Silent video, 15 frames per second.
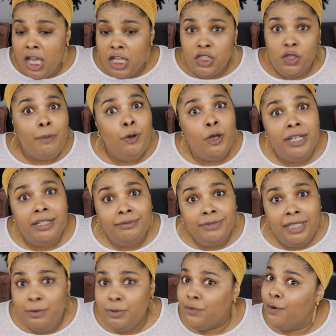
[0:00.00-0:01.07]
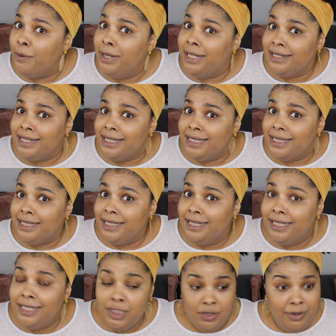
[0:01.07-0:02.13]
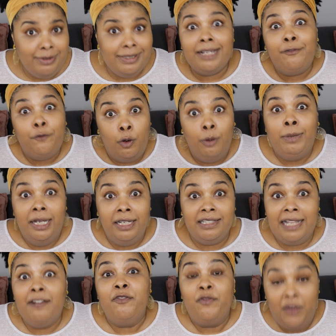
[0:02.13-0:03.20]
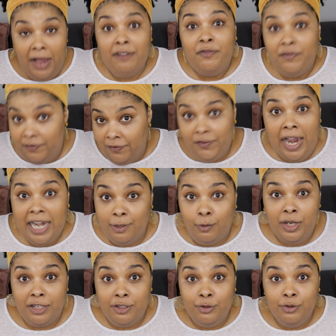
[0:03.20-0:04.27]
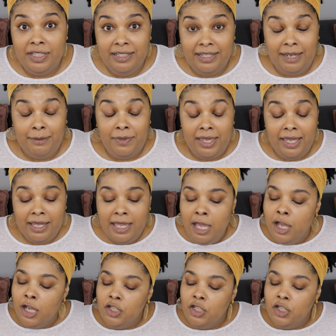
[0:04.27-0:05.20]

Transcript: So I bought it and it was $4. So I was like, $4, I'll find a way to use this damn thing.